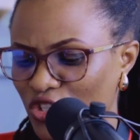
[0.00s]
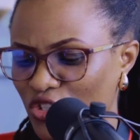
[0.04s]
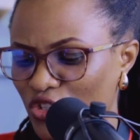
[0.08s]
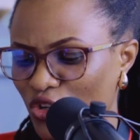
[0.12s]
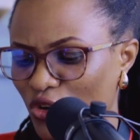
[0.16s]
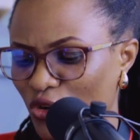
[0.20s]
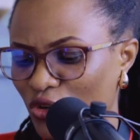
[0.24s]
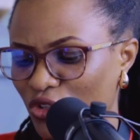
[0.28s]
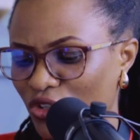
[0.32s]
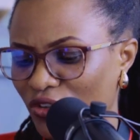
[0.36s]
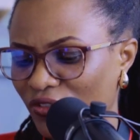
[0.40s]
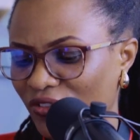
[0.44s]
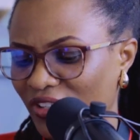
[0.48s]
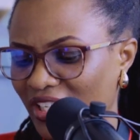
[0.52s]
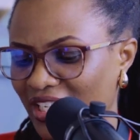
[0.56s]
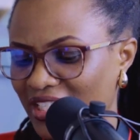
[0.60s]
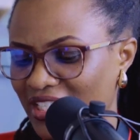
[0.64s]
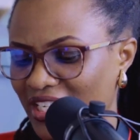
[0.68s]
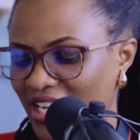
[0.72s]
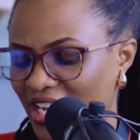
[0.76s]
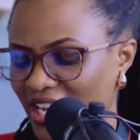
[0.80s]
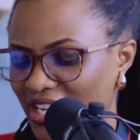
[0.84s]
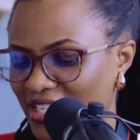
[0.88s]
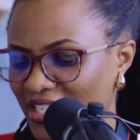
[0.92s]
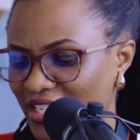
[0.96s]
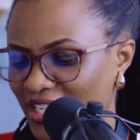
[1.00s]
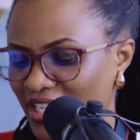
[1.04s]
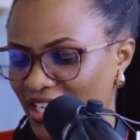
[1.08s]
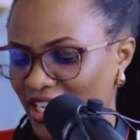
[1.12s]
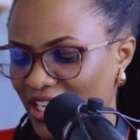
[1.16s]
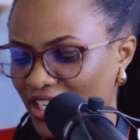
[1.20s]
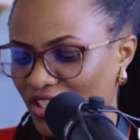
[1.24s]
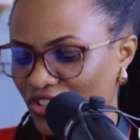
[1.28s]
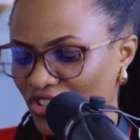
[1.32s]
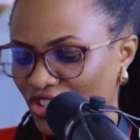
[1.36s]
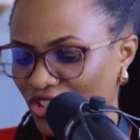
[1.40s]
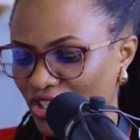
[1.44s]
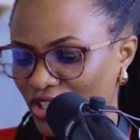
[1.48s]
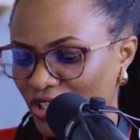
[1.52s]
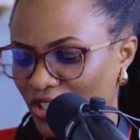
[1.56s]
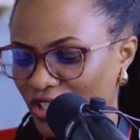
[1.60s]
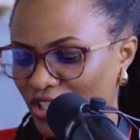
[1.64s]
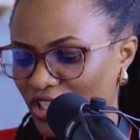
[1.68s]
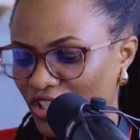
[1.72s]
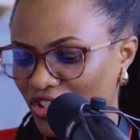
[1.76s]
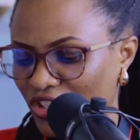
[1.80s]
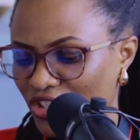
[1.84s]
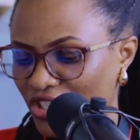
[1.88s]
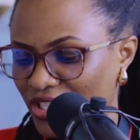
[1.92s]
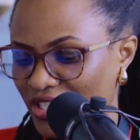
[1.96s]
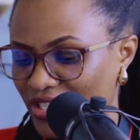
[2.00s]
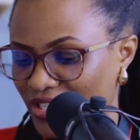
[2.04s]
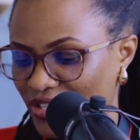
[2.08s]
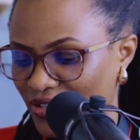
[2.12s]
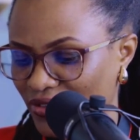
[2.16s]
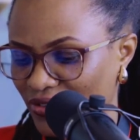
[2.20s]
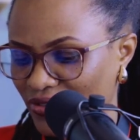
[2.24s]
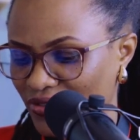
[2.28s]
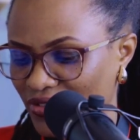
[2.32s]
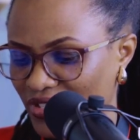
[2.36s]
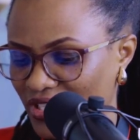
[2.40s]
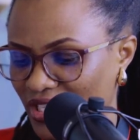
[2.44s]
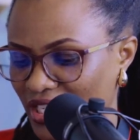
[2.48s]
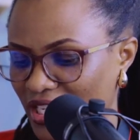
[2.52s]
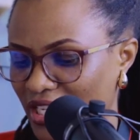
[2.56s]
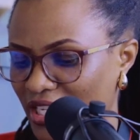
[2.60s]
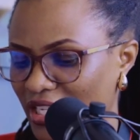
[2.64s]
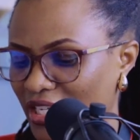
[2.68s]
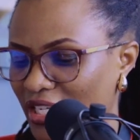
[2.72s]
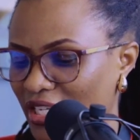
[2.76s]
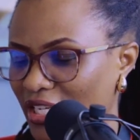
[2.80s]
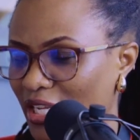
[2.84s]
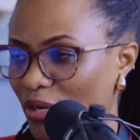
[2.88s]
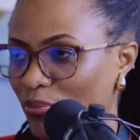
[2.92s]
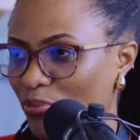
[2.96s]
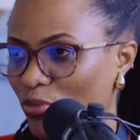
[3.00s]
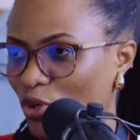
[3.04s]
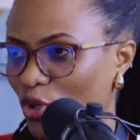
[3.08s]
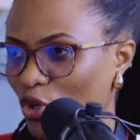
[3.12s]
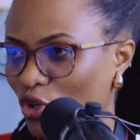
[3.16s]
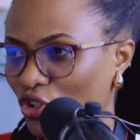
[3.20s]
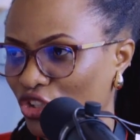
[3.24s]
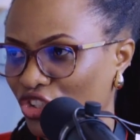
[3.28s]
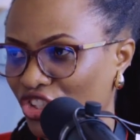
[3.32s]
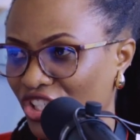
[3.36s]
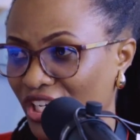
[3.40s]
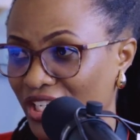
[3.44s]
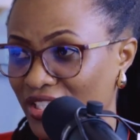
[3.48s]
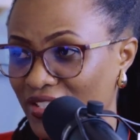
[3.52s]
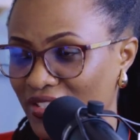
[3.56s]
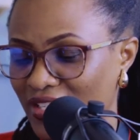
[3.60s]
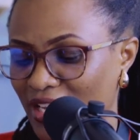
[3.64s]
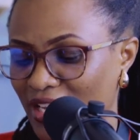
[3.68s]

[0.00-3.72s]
So you've led cutting-edge initiatives in blockchain,